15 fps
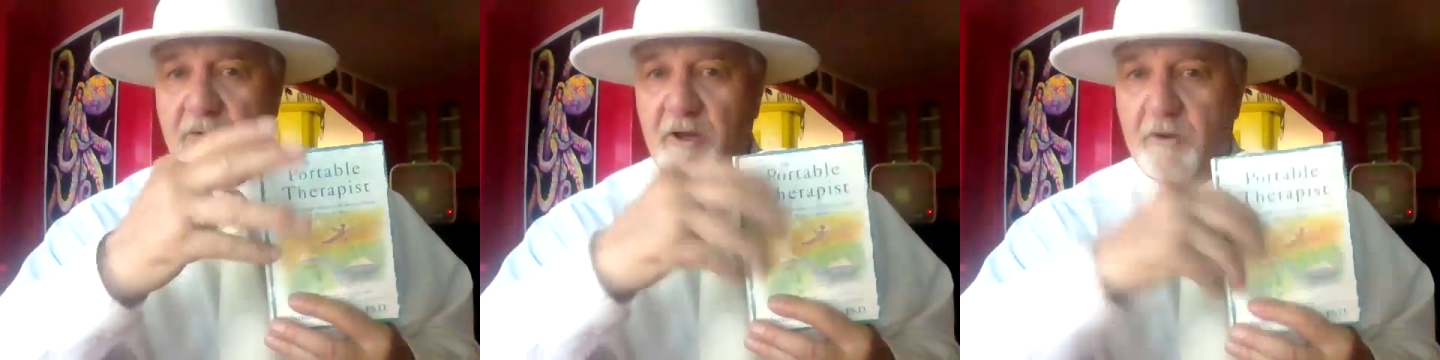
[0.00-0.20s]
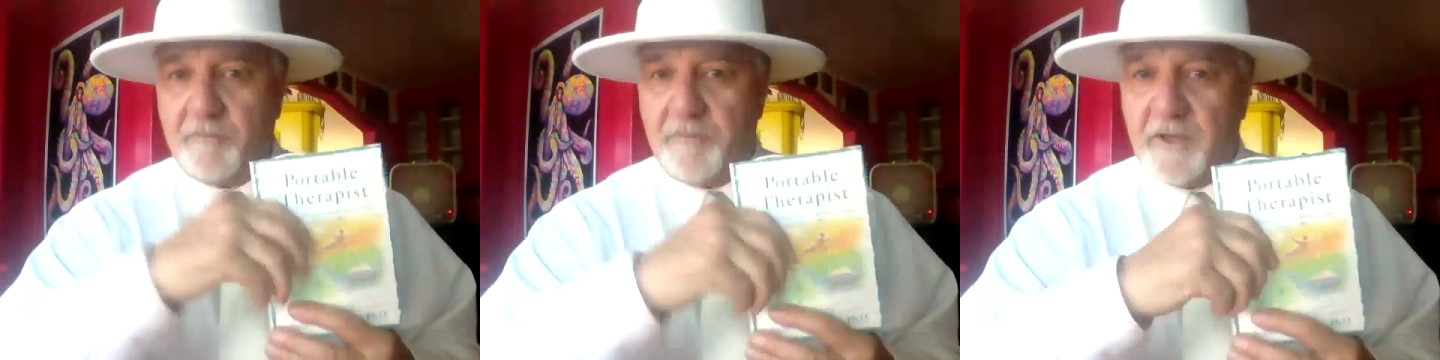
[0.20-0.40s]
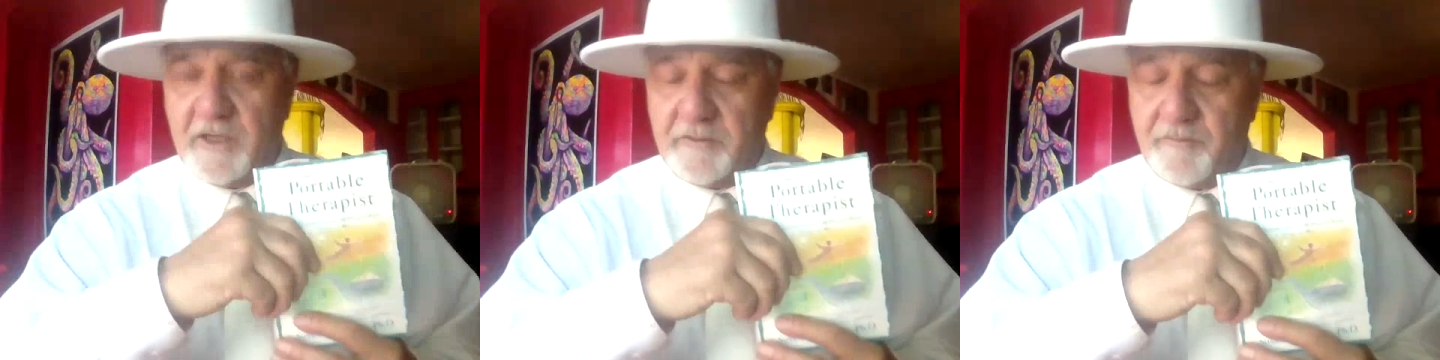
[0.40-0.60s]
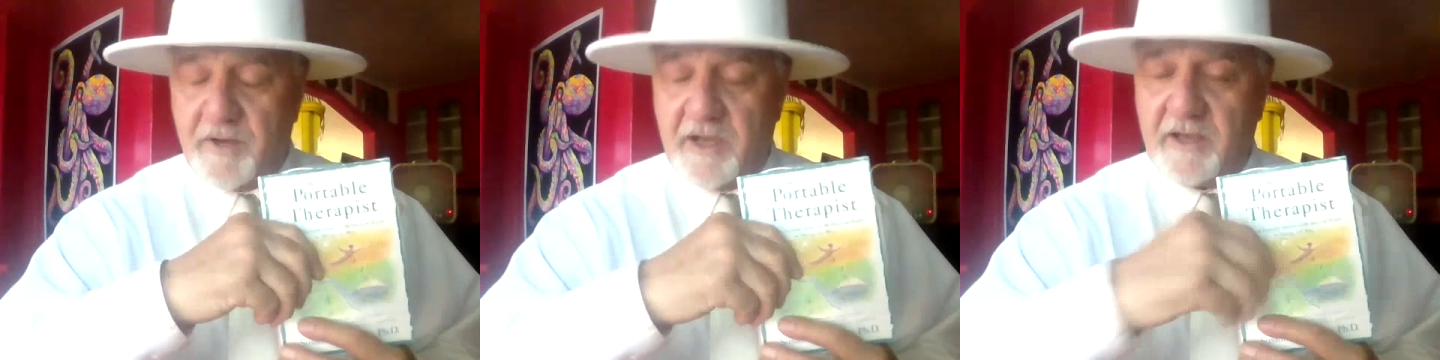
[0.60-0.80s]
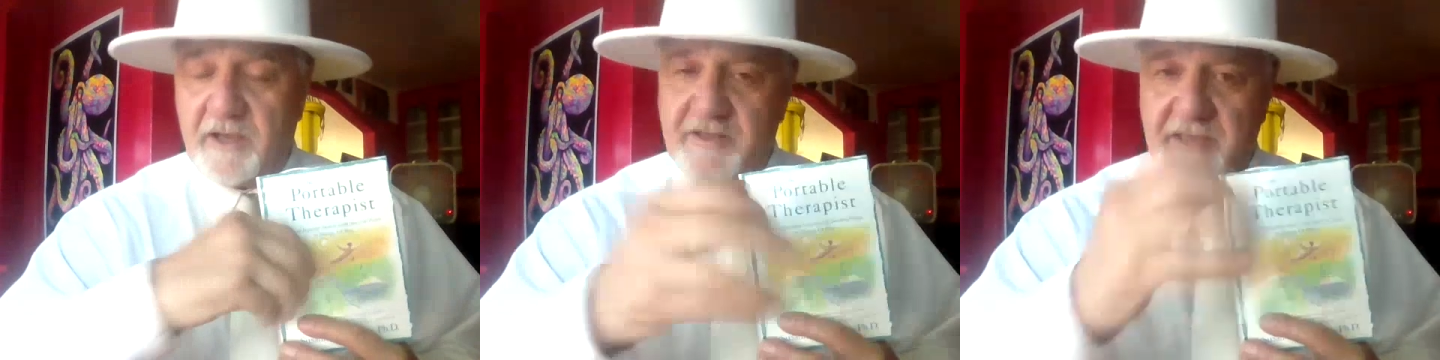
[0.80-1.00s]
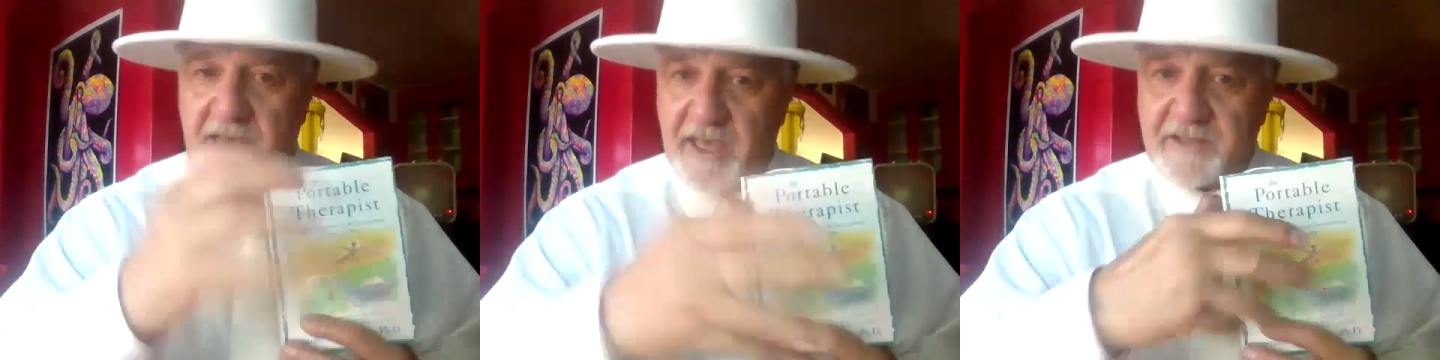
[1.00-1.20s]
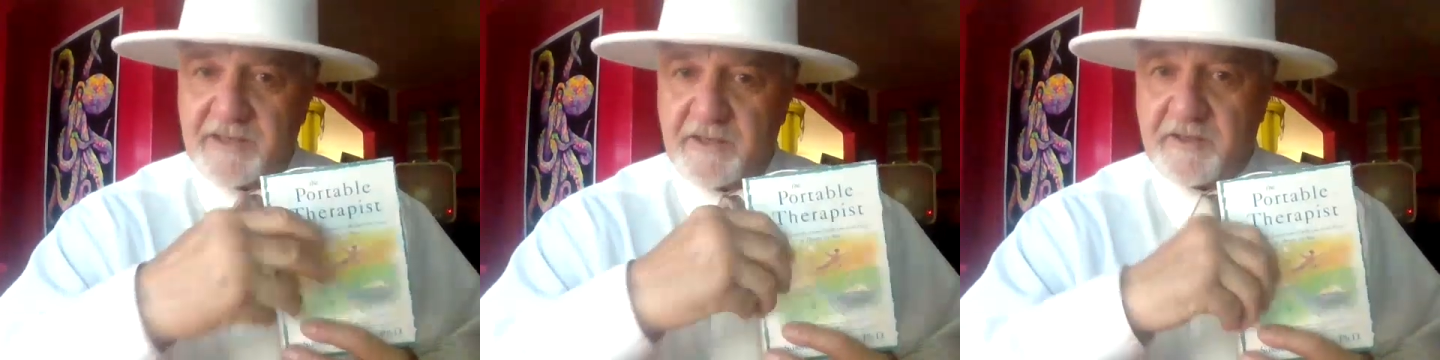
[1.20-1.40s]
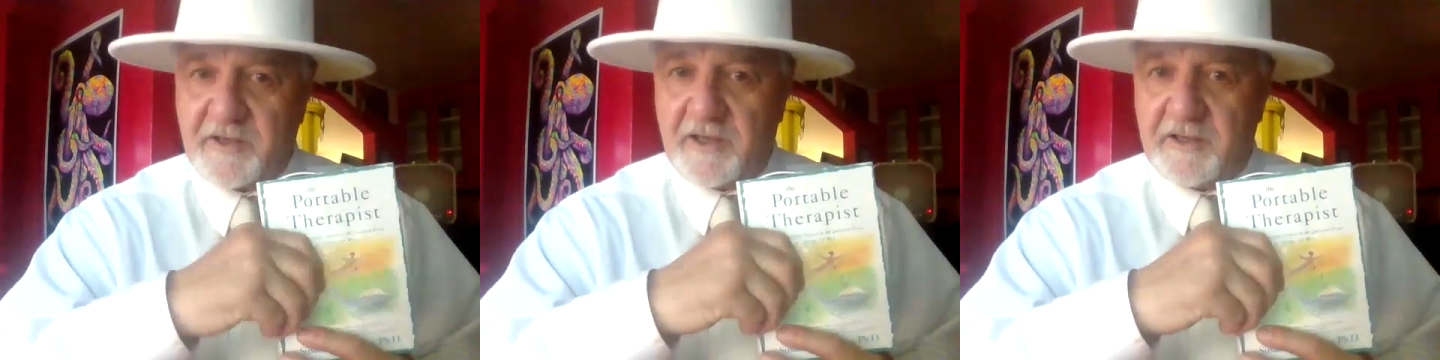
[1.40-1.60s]
pay her big bucks as a
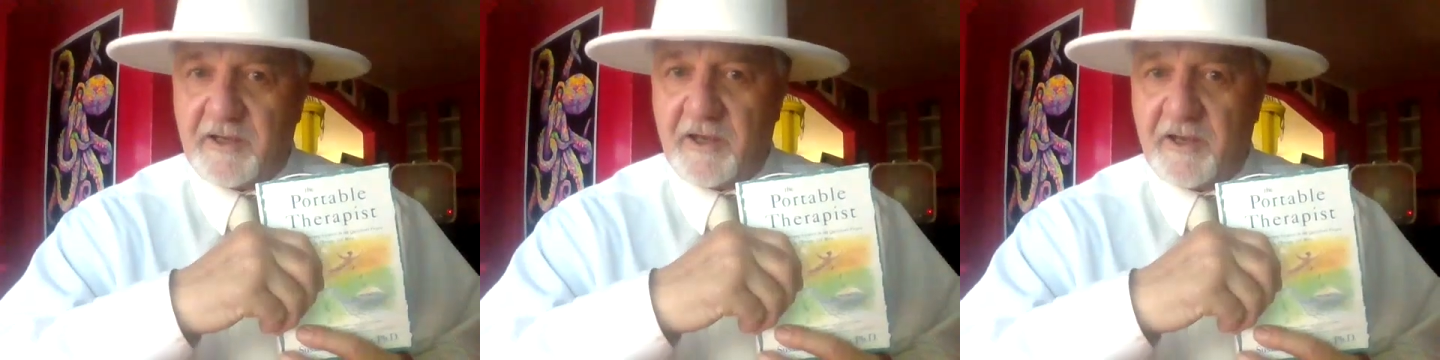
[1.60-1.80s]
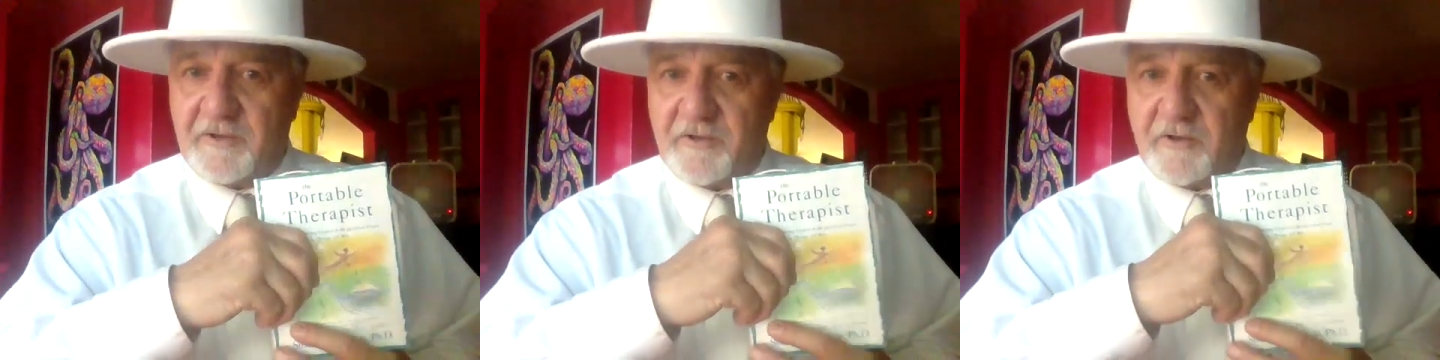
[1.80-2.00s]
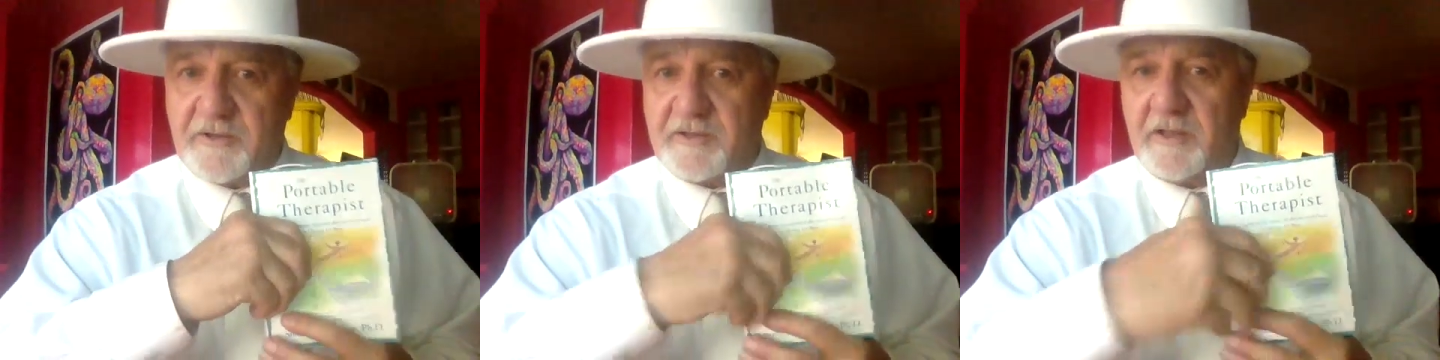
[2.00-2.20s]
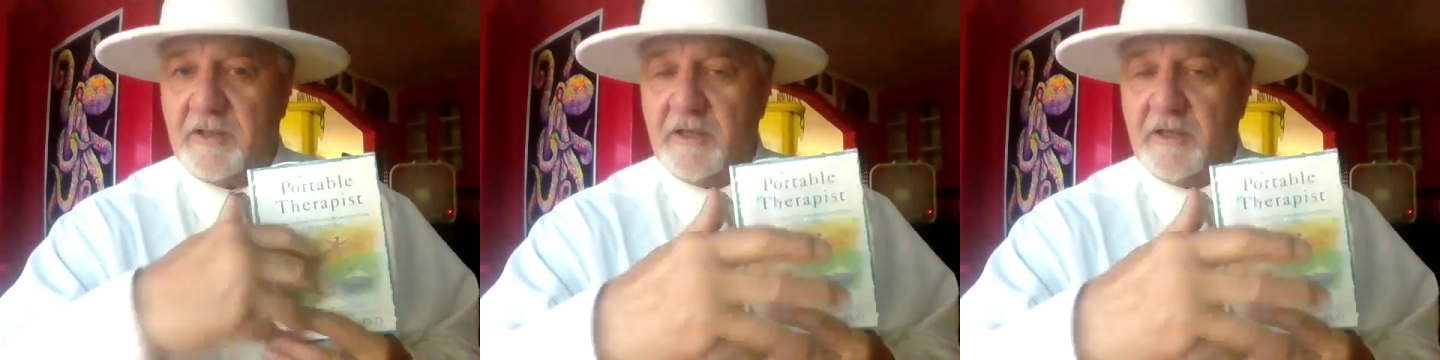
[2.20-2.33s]
psychiatrist